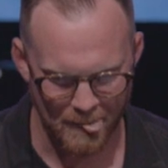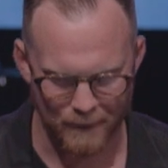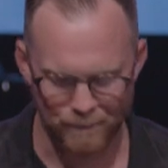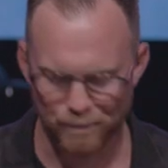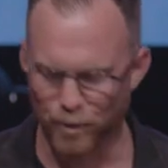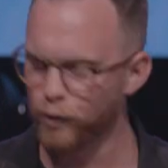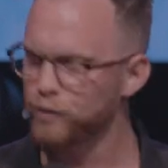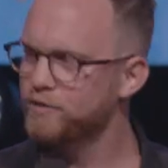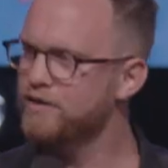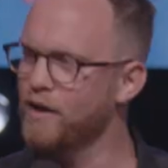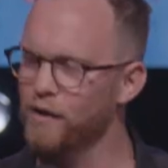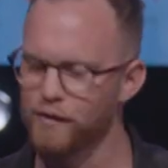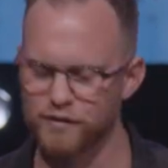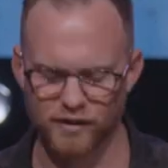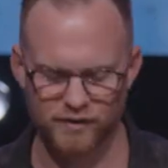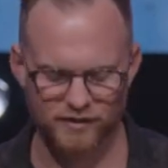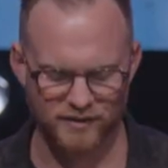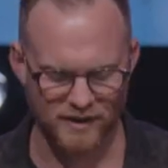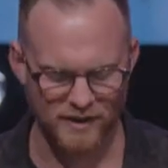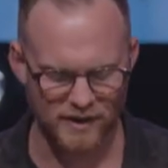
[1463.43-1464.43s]
Paul tells
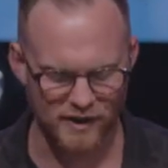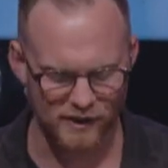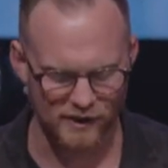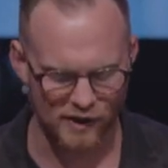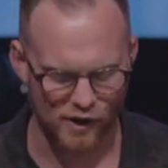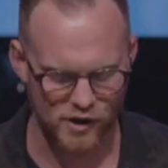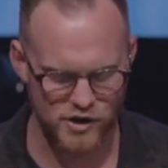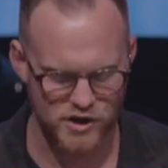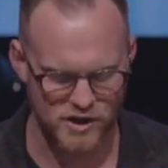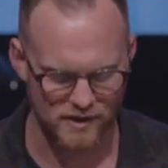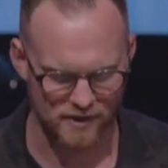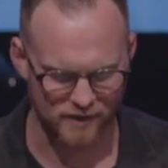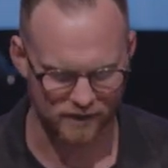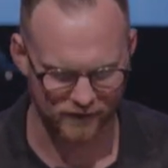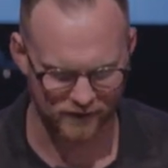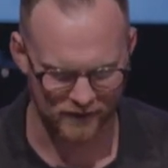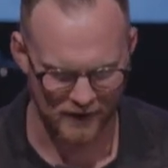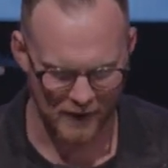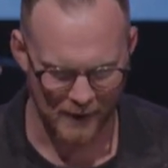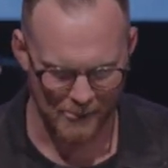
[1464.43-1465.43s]
us in
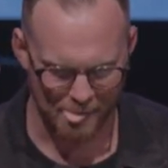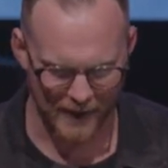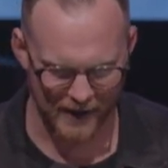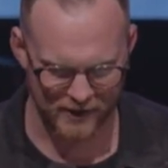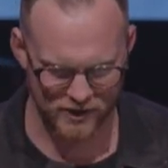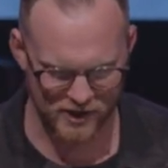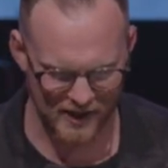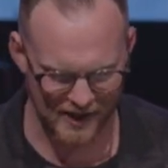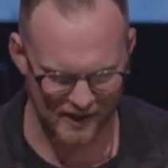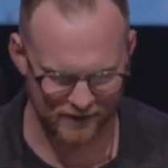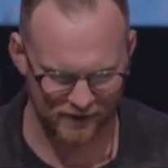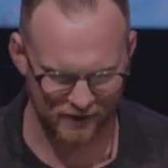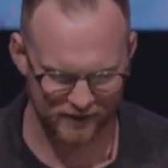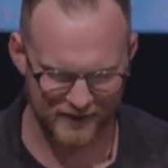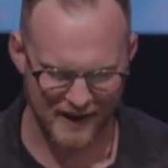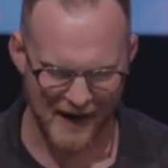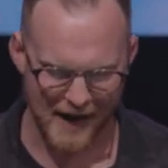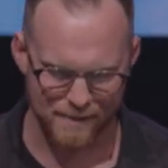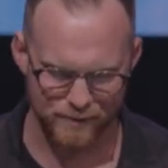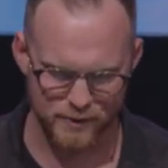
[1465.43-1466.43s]
Colossians that Jesus
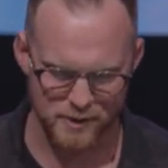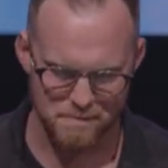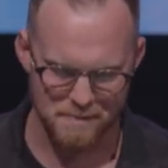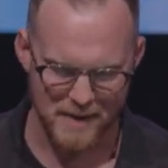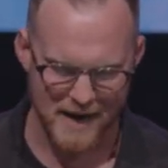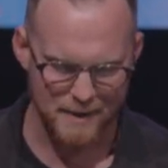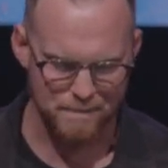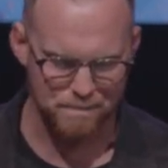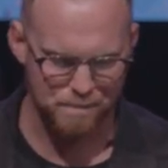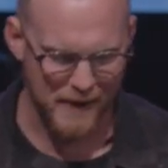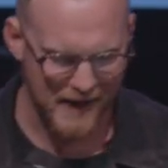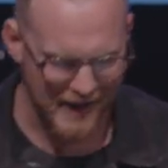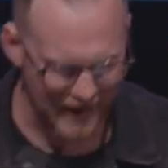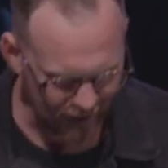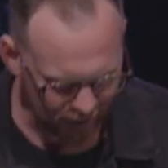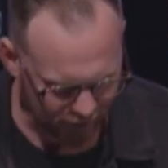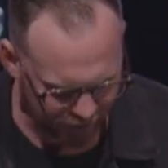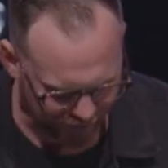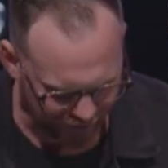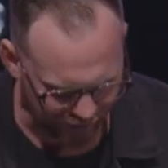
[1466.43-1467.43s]
came to make
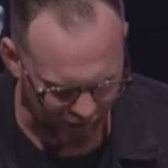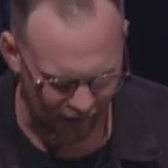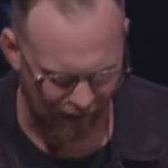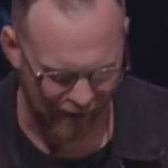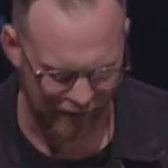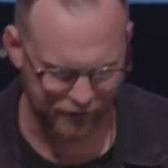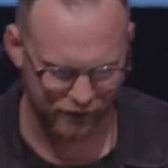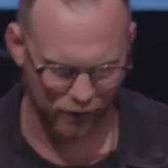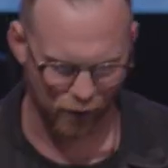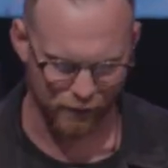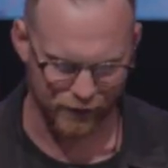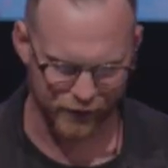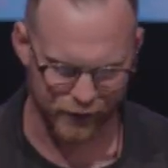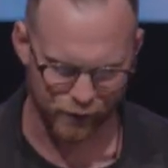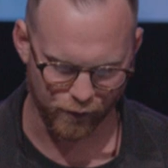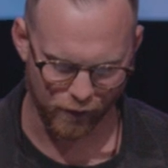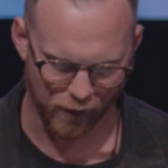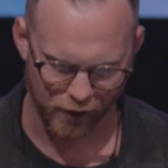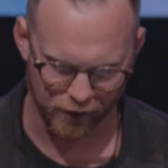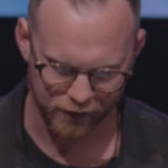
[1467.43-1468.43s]
peace for us on the
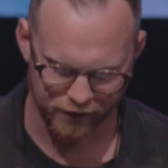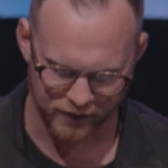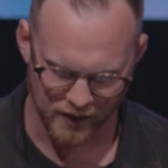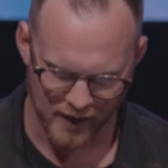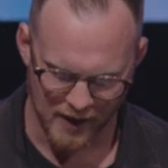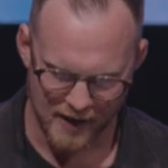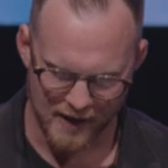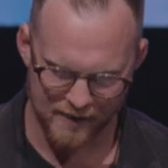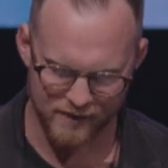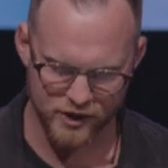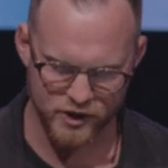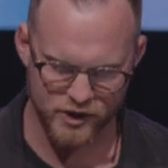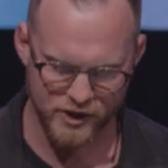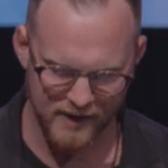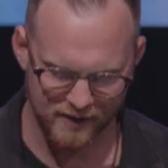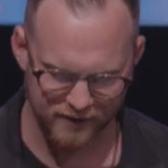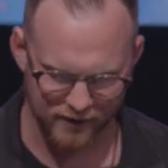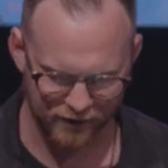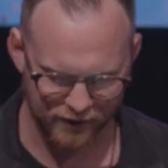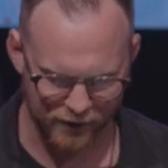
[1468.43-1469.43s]
cross and that
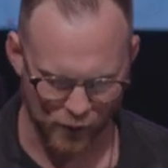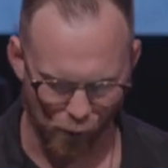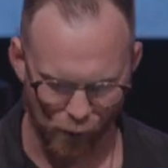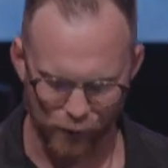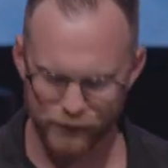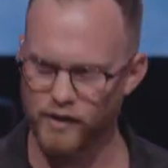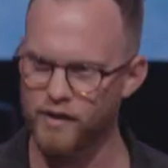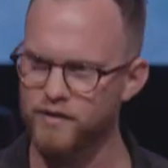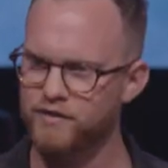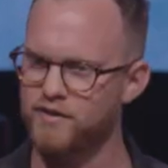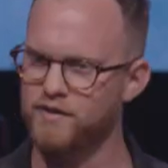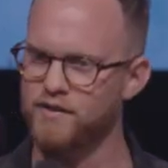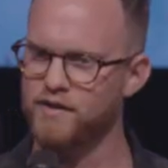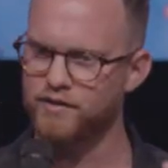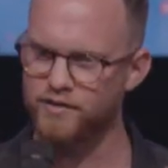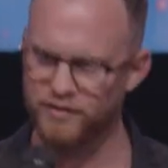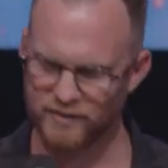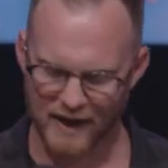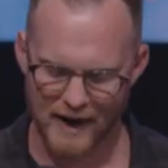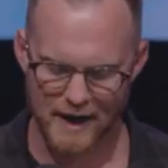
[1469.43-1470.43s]
Jesus calls us to the
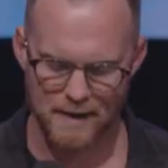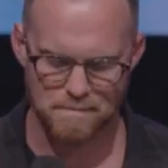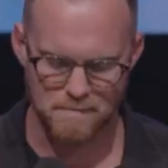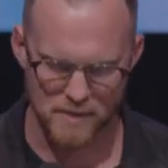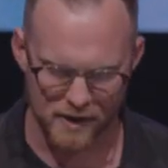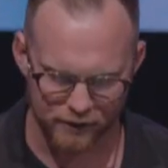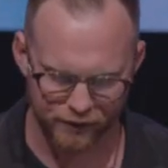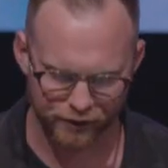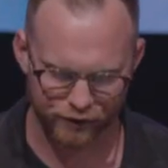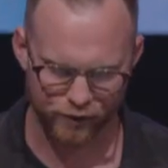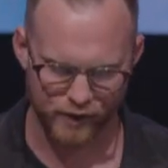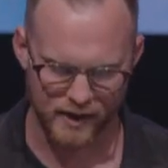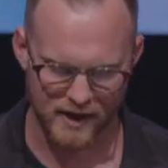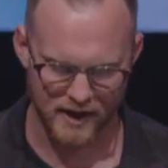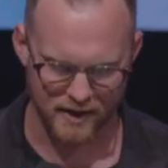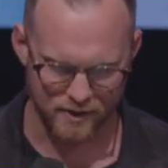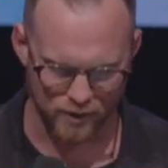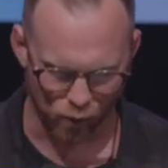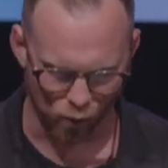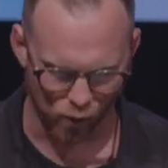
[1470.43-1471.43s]
same ministry
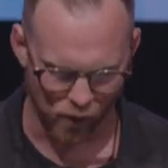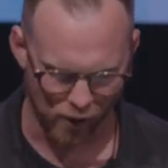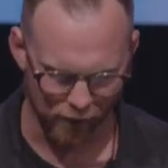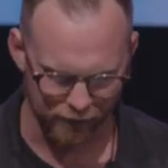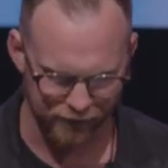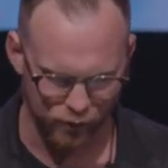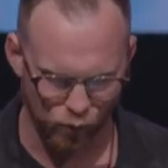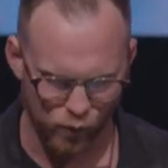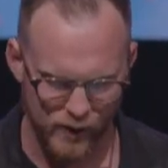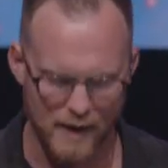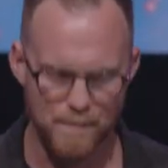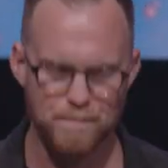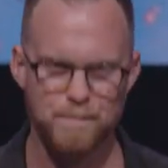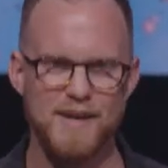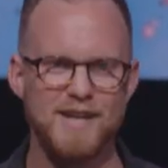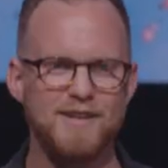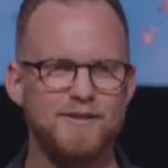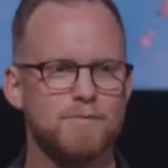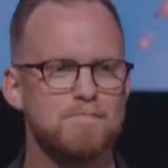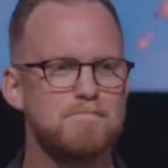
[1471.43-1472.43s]
in the world. So we are
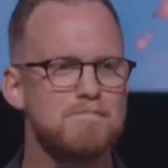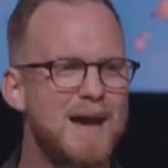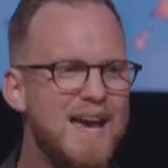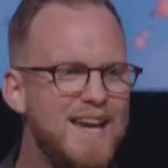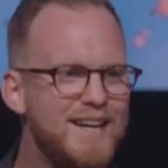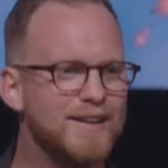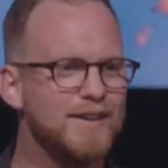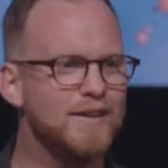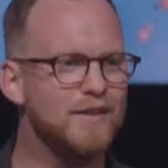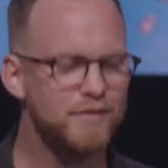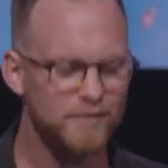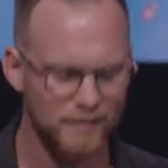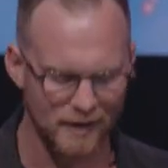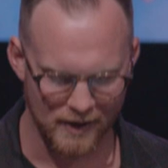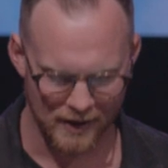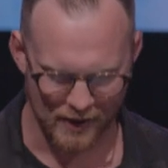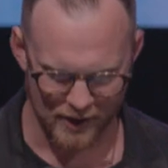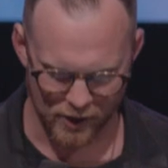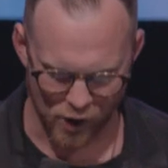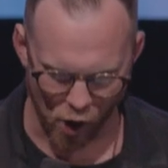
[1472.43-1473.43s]
peacemakers,
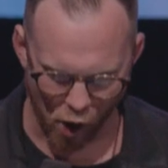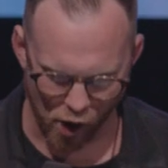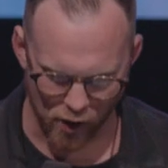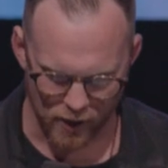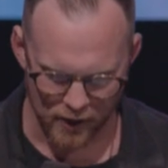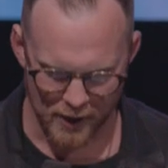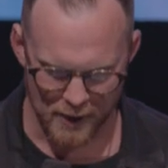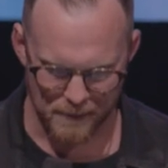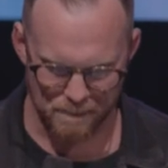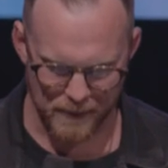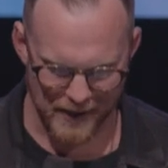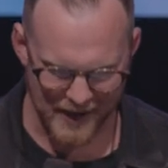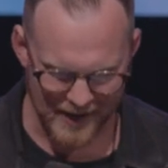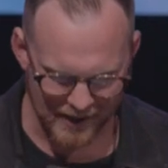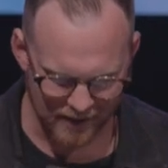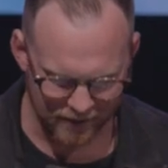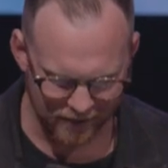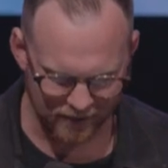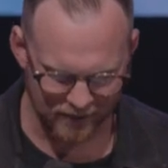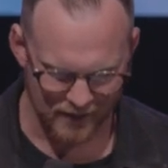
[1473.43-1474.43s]
not
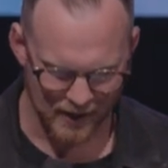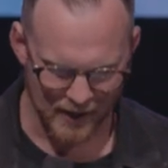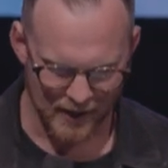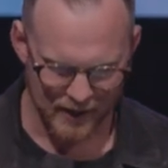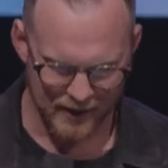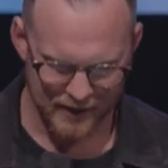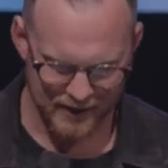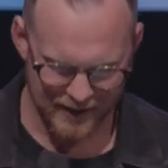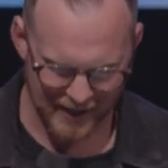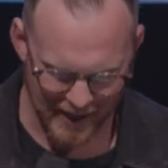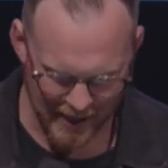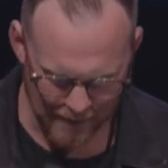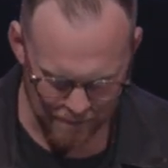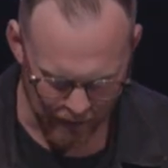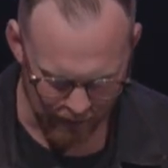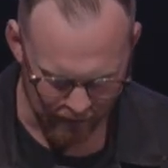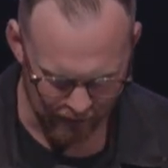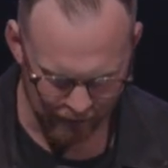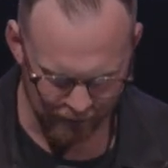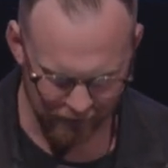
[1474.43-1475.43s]

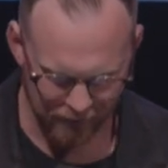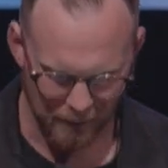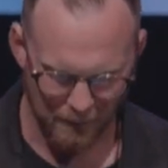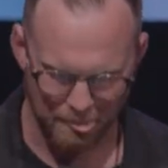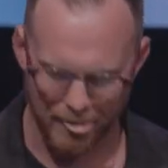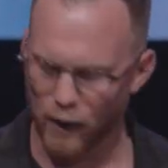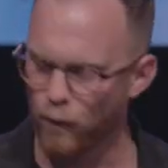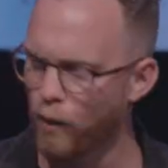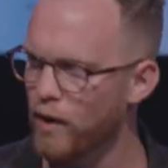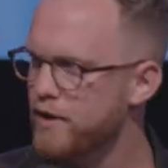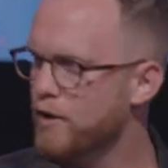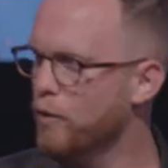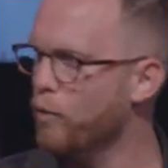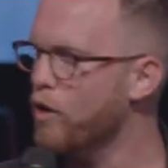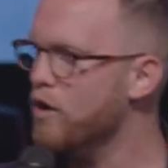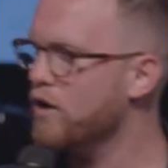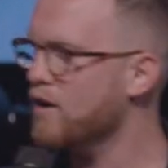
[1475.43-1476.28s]
peacekeepers. I wonder, what